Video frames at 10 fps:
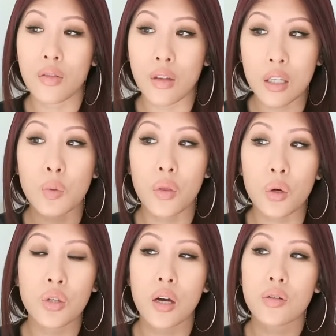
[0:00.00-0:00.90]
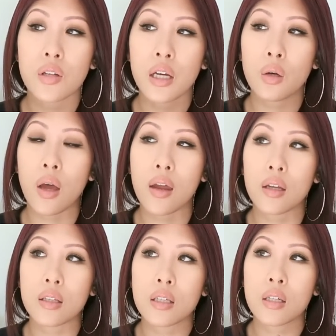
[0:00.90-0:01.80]
it's what those shadows look like, and
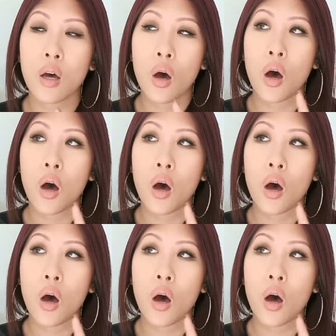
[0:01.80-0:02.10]
it's